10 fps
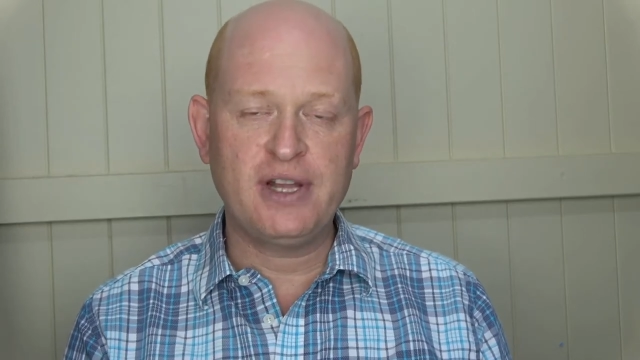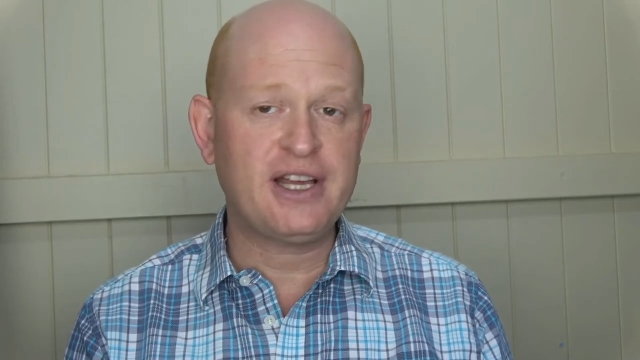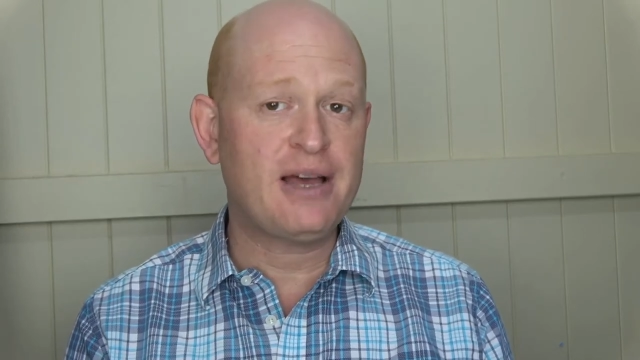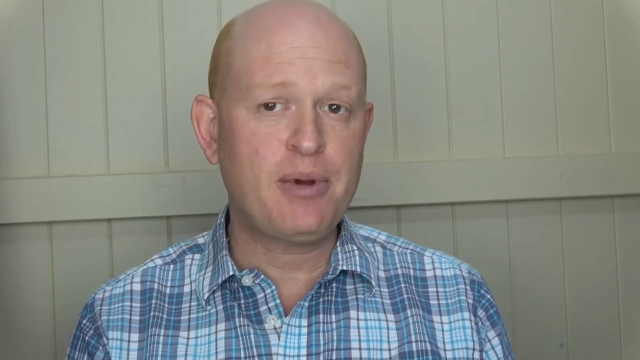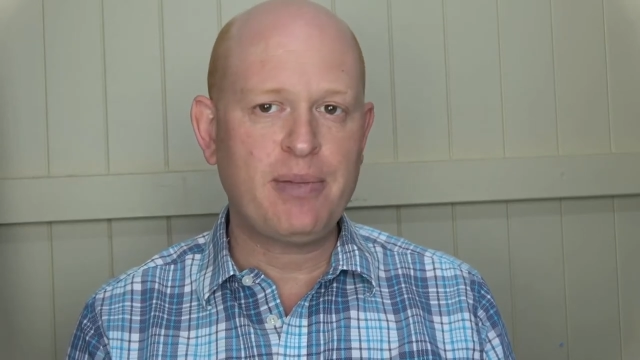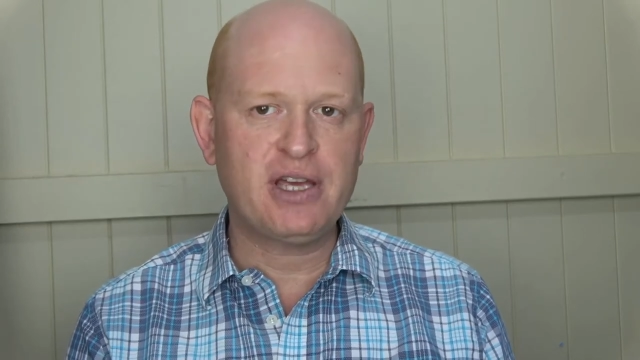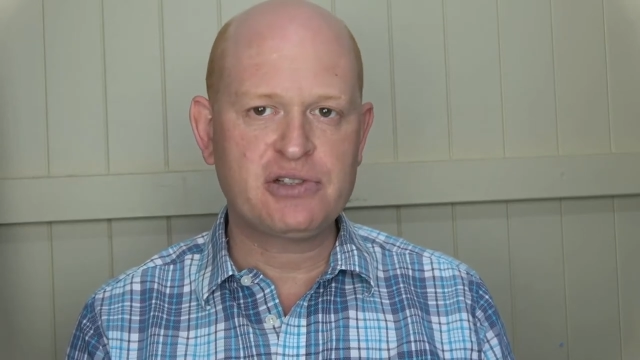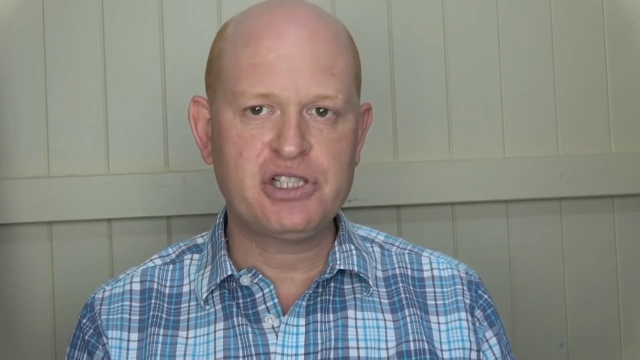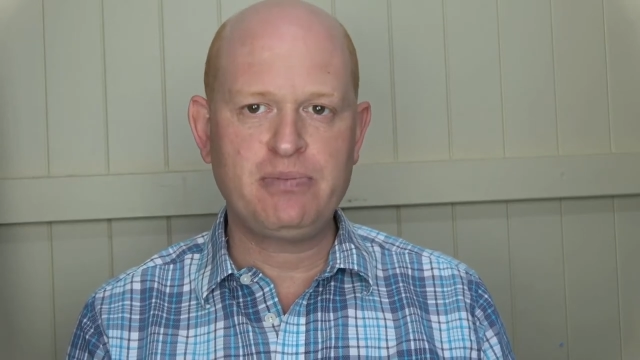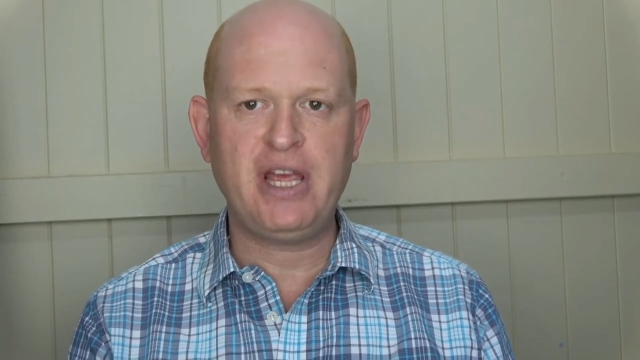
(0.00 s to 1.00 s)
and I'm a
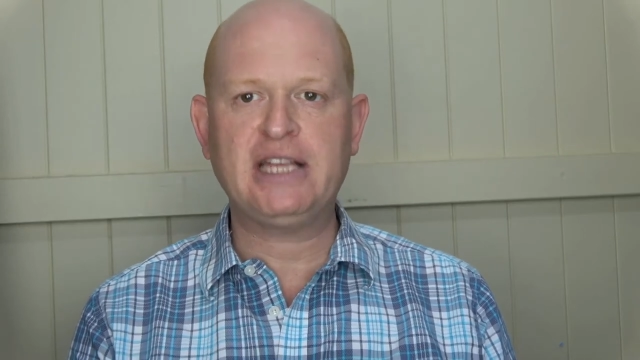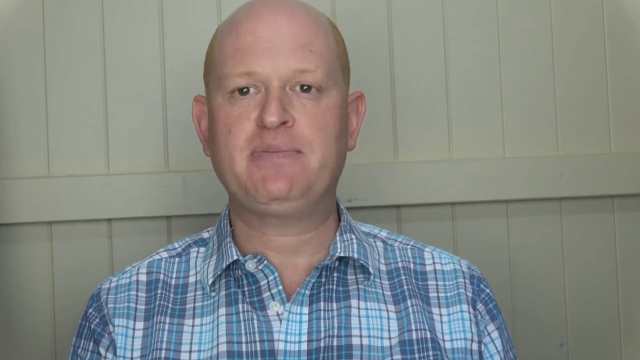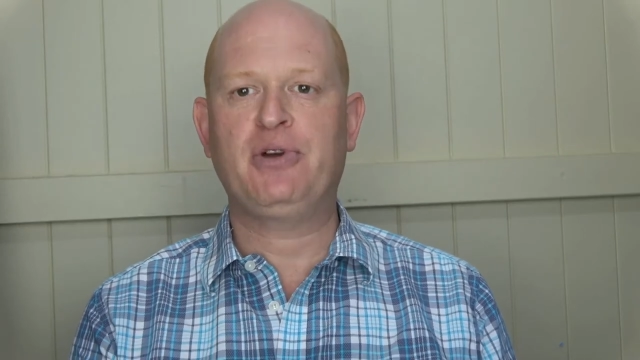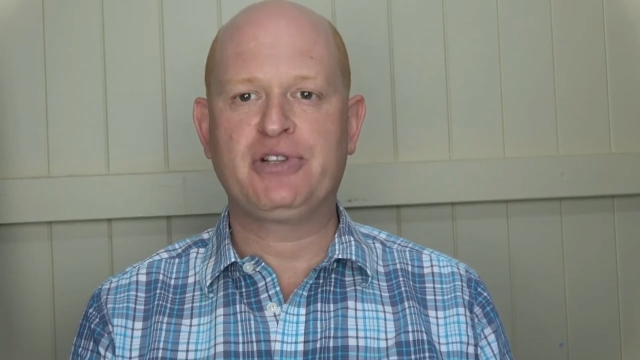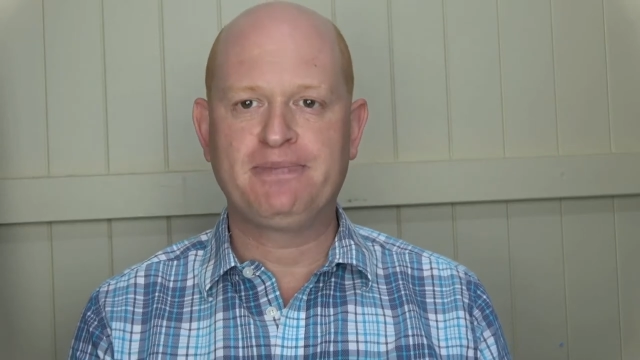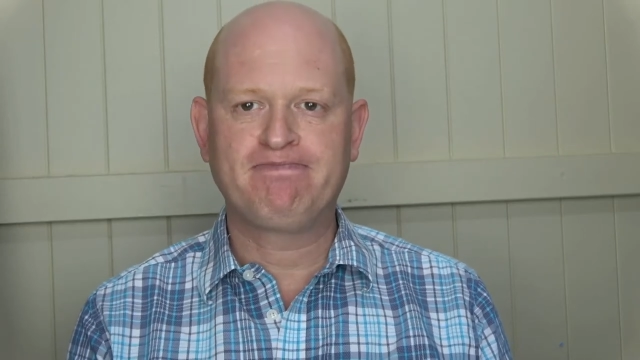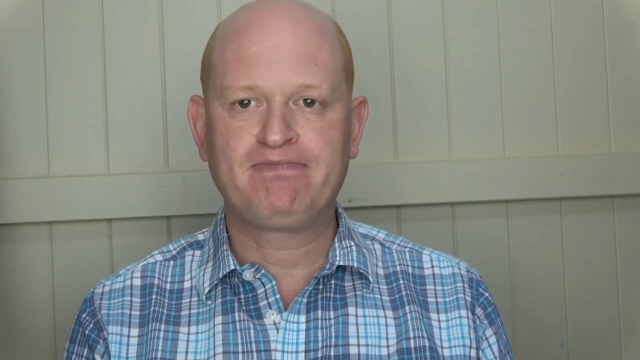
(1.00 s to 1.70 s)
Mailchimp expert.